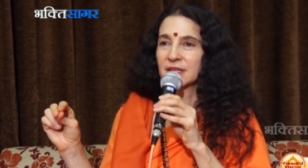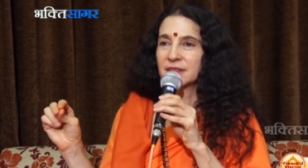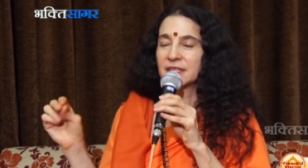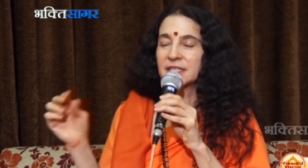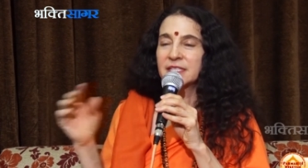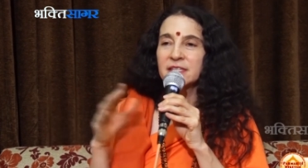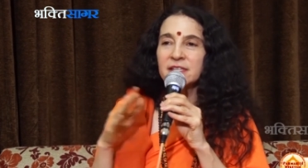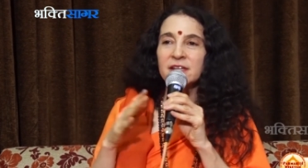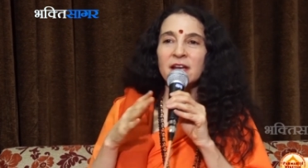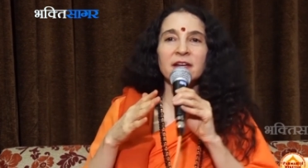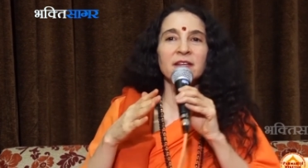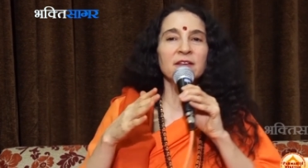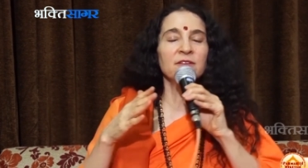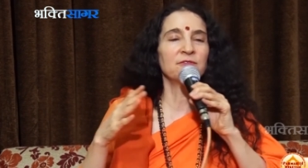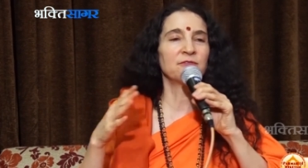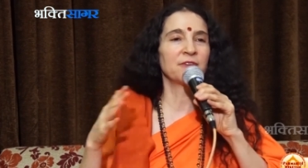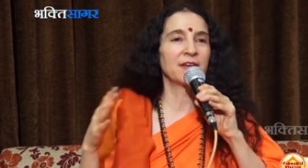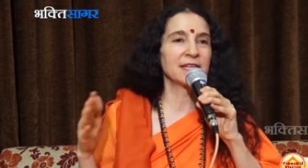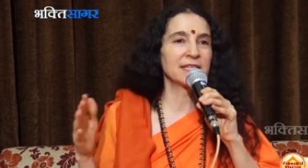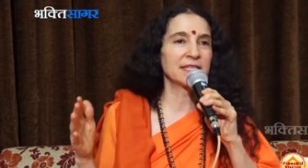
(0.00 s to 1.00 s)
They did not
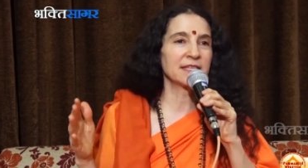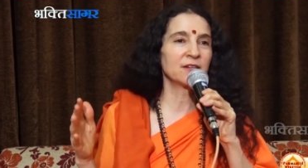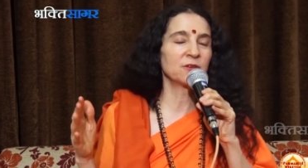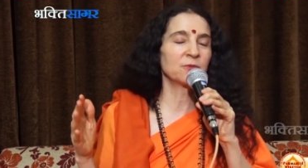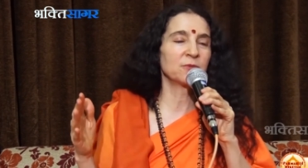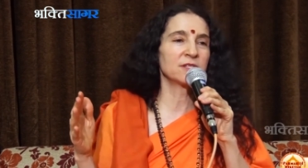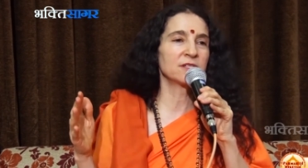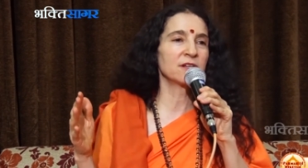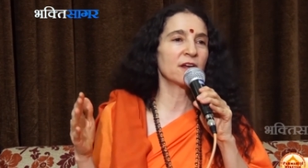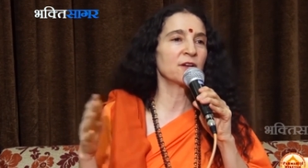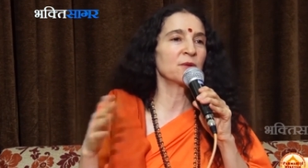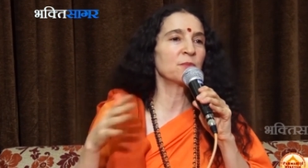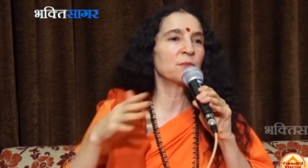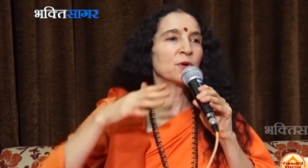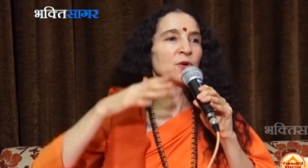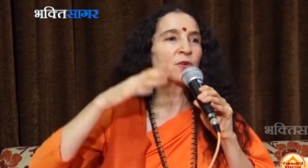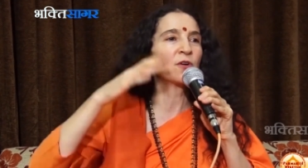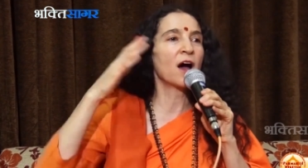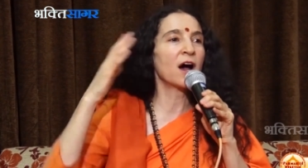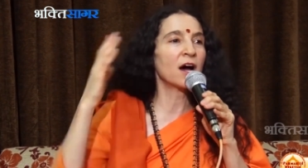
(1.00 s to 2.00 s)
invent it. It was not a
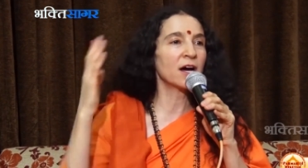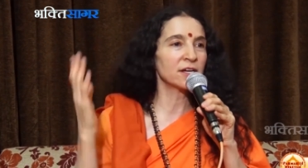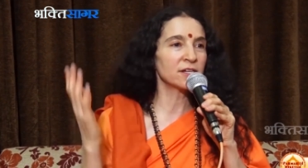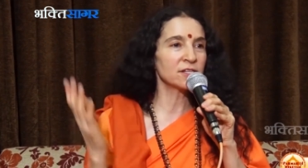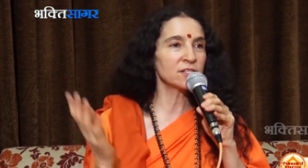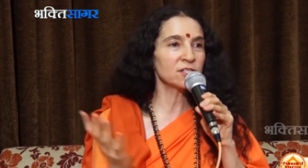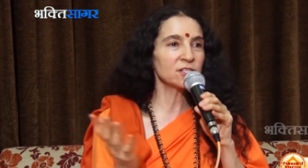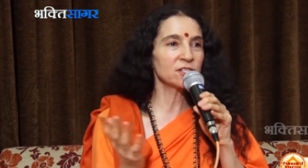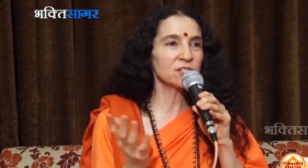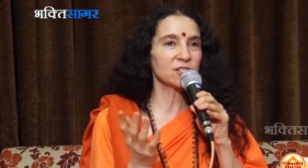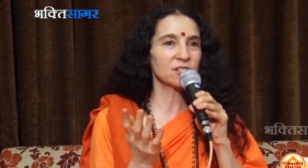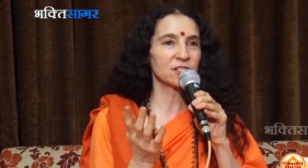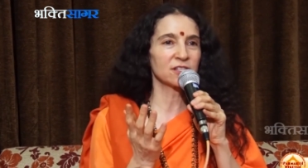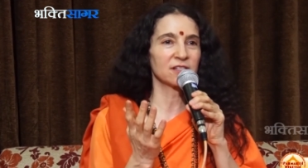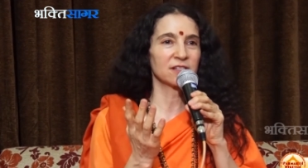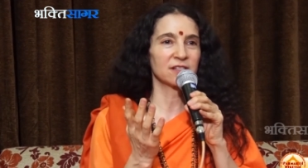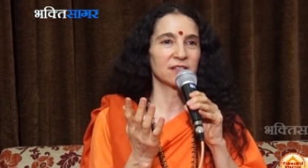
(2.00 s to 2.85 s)
mirage.